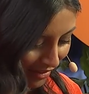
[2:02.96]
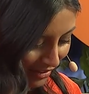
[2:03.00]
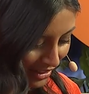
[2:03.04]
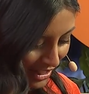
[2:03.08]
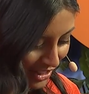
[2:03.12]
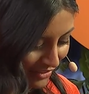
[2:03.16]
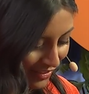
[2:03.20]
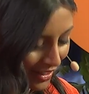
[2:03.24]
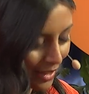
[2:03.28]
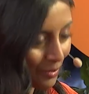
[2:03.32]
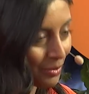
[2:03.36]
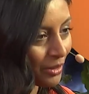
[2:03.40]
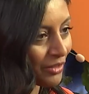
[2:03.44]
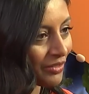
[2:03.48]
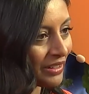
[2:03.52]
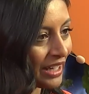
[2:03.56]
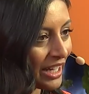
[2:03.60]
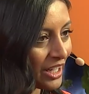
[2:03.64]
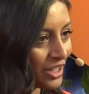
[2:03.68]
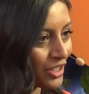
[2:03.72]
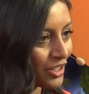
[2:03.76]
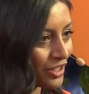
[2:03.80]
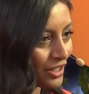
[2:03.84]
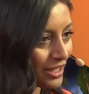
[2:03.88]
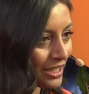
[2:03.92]
and the developer
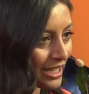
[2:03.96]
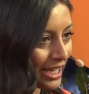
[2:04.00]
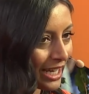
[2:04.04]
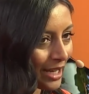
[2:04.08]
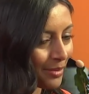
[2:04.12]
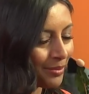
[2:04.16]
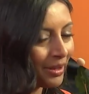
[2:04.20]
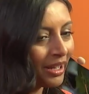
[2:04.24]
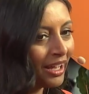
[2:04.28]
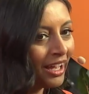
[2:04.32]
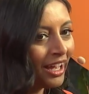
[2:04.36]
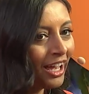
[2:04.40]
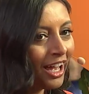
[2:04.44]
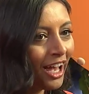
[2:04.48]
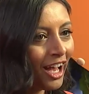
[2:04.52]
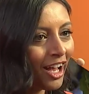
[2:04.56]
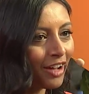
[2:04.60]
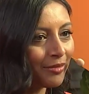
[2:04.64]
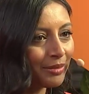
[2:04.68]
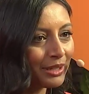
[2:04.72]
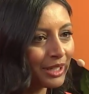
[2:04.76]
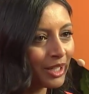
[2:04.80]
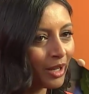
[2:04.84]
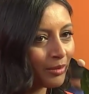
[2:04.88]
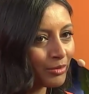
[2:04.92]
relations team
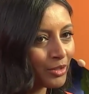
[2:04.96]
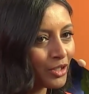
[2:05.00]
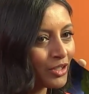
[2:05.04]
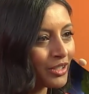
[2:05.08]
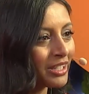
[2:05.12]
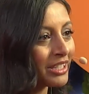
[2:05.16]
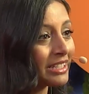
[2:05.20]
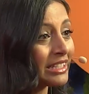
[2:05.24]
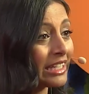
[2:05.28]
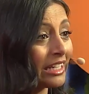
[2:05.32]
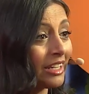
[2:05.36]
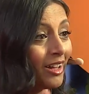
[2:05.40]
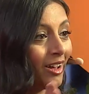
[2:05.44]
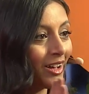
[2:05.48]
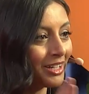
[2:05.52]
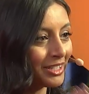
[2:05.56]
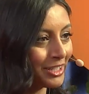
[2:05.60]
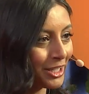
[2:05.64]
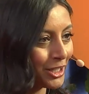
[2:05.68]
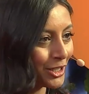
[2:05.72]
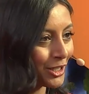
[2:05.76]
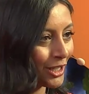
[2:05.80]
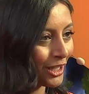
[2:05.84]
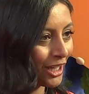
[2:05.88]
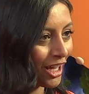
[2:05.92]
have been up to since the last
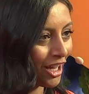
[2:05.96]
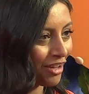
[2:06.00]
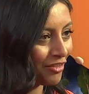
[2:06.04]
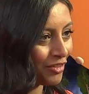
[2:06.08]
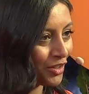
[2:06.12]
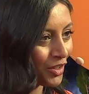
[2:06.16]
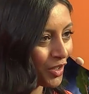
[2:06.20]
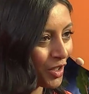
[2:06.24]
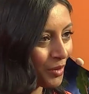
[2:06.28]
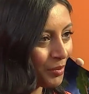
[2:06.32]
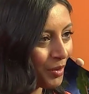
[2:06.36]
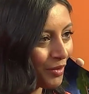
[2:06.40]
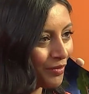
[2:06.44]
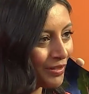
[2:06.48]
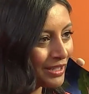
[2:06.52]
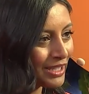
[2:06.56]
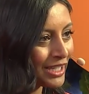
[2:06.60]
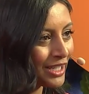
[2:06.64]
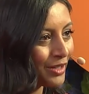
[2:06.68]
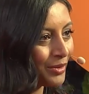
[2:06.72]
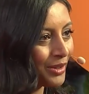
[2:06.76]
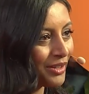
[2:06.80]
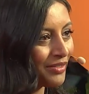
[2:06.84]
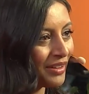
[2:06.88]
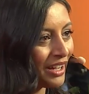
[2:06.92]
Cisco Live Europe.
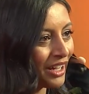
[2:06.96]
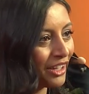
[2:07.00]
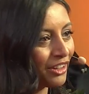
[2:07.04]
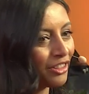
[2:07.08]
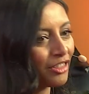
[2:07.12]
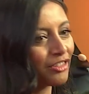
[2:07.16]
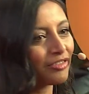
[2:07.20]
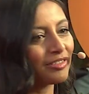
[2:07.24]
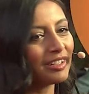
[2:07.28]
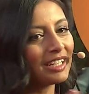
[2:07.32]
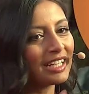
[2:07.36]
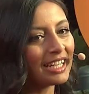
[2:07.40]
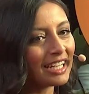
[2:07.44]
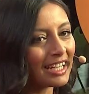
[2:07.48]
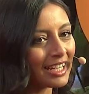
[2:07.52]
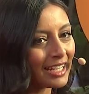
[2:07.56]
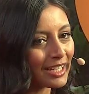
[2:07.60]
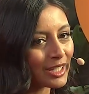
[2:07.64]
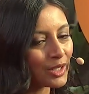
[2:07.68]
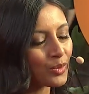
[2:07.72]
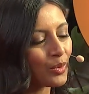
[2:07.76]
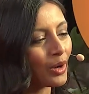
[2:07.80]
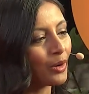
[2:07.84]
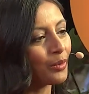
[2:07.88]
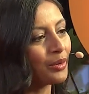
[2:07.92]
Obviously, we've had 3
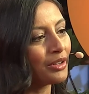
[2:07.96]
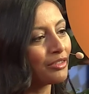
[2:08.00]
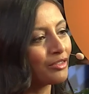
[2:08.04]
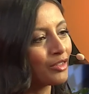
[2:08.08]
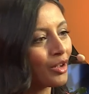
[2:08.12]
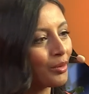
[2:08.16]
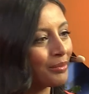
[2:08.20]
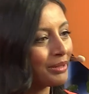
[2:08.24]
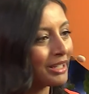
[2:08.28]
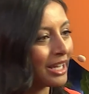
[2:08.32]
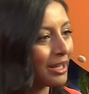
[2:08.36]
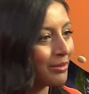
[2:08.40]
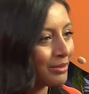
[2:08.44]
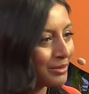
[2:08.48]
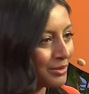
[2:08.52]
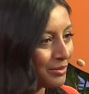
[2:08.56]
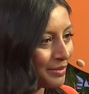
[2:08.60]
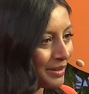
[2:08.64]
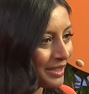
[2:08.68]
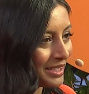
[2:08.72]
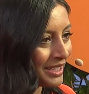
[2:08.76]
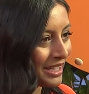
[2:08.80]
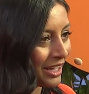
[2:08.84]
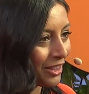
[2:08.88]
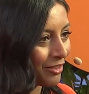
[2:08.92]
years where we've not been able to
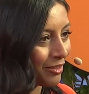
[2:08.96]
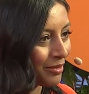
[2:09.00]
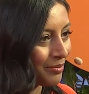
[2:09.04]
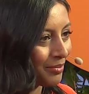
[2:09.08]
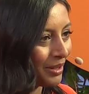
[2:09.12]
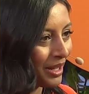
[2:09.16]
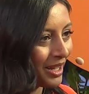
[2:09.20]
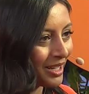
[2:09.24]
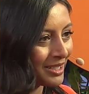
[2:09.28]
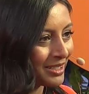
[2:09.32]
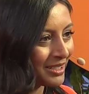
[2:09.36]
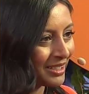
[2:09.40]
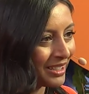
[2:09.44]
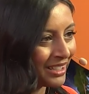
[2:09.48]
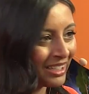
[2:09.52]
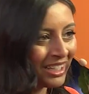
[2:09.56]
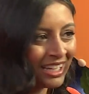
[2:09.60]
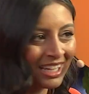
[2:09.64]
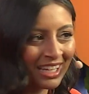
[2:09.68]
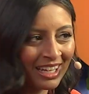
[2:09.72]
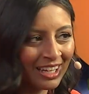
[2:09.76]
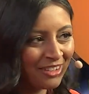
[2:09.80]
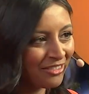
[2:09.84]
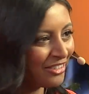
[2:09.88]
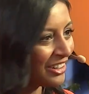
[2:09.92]
be together in person.
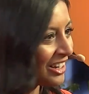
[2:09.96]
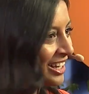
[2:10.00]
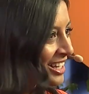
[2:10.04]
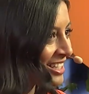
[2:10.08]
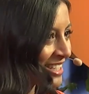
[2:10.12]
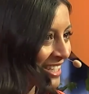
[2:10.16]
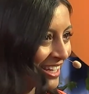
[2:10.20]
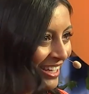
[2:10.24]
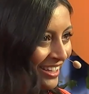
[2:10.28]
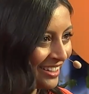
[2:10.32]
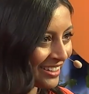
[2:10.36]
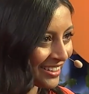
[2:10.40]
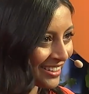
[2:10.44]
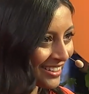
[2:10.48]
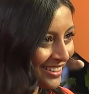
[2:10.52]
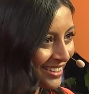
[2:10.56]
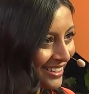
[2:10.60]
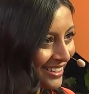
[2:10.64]
Fill us in.